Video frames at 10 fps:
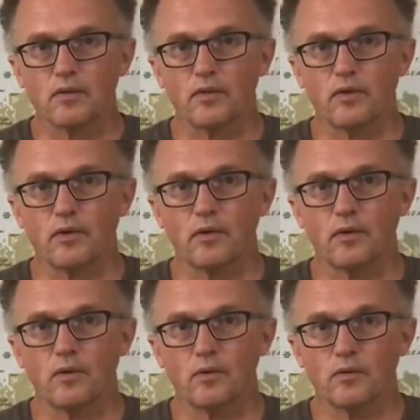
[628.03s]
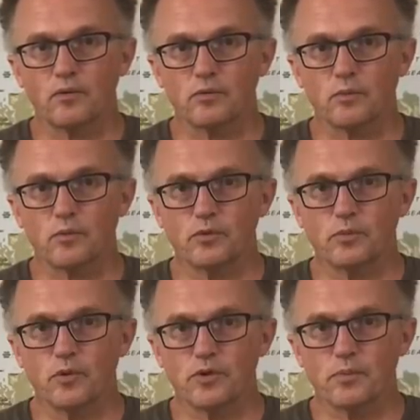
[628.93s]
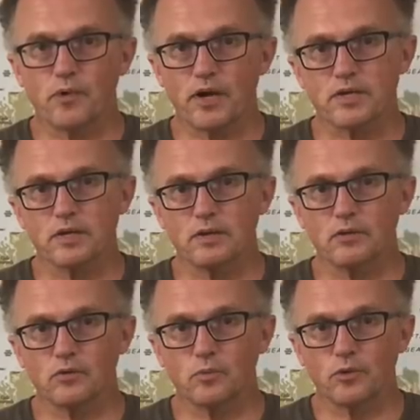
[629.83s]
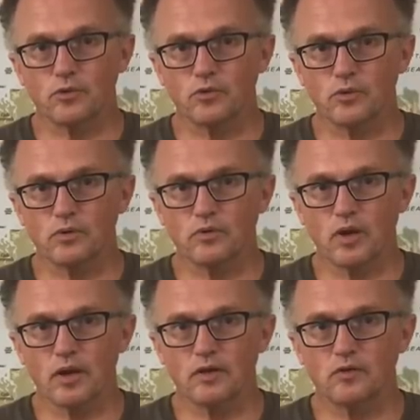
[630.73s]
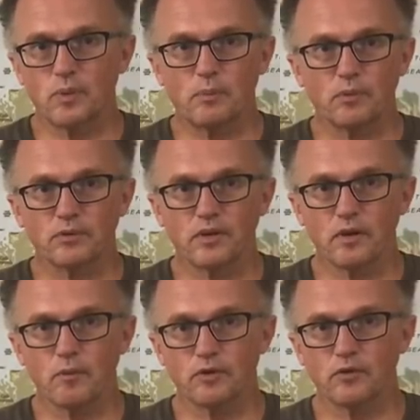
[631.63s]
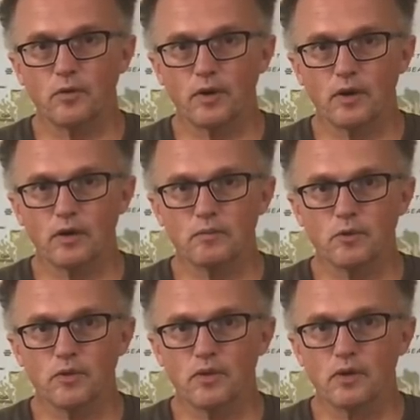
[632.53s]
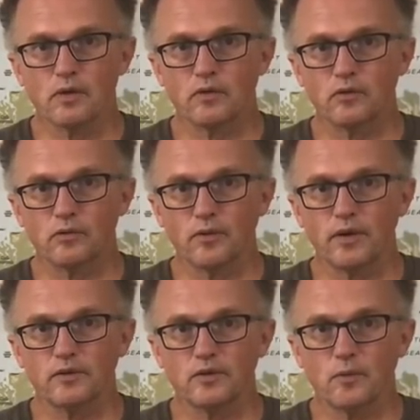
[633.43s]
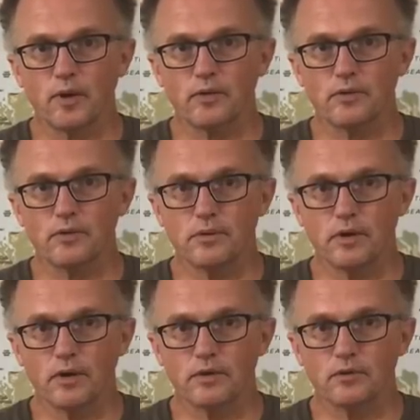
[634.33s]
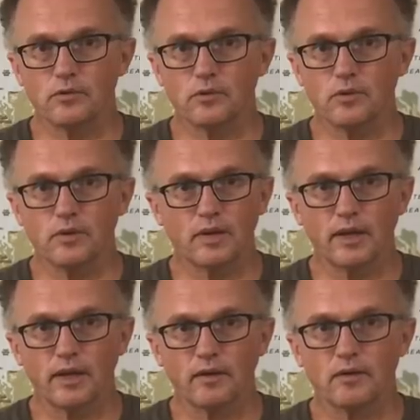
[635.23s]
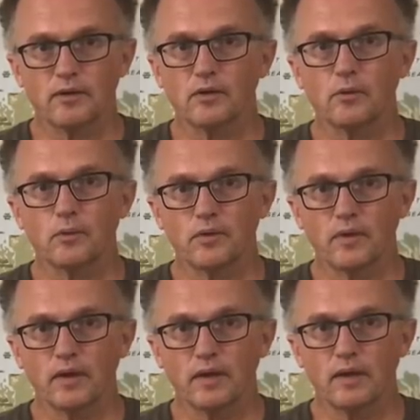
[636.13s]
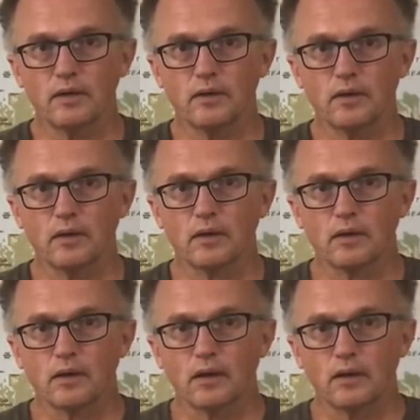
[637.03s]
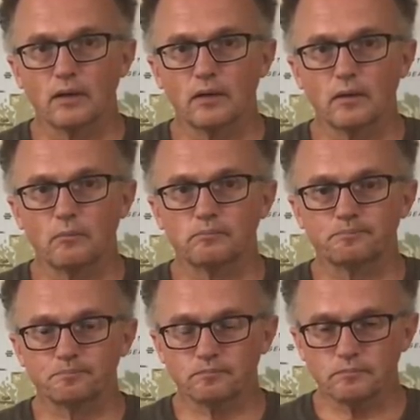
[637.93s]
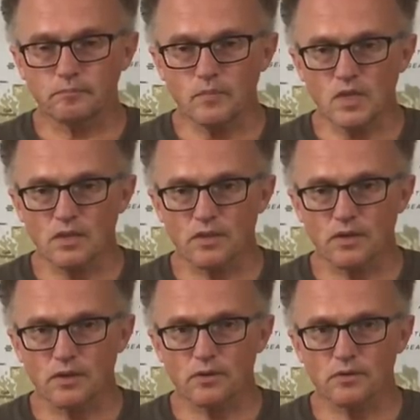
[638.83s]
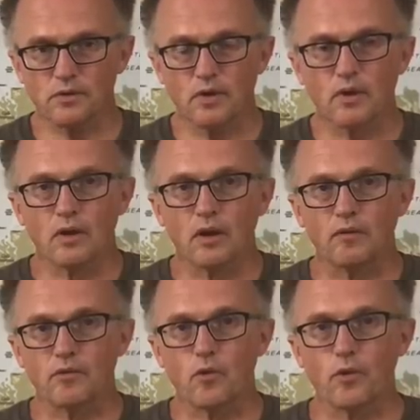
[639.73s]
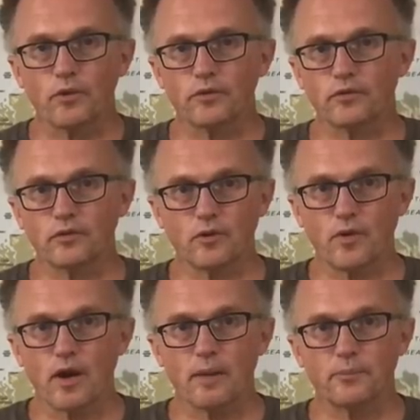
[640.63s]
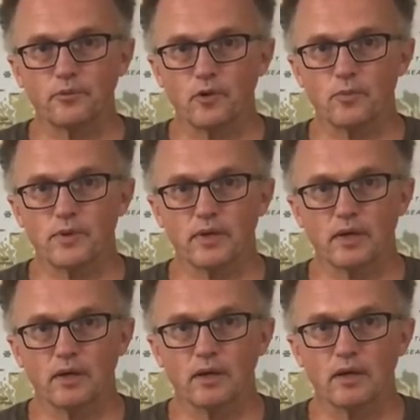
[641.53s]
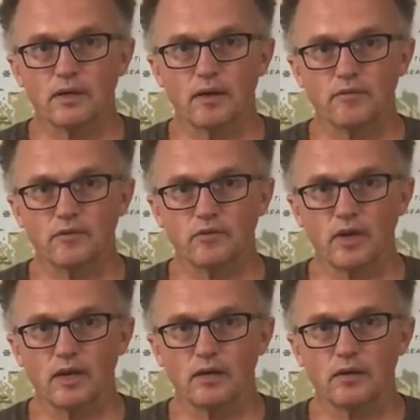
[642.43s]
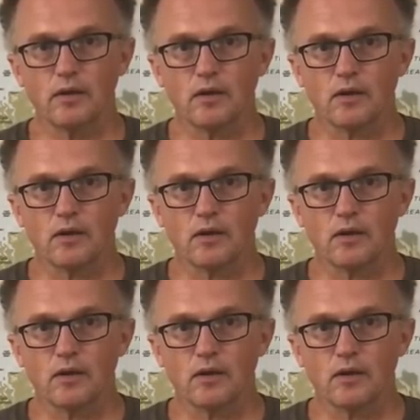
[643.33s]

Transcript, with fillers: There there's there's more depression. There's more suicides. People are saying, "What's going on with this crazy weather? They're not used to it. They can't deal with the heat." Um, there's of course, crops are being devastated.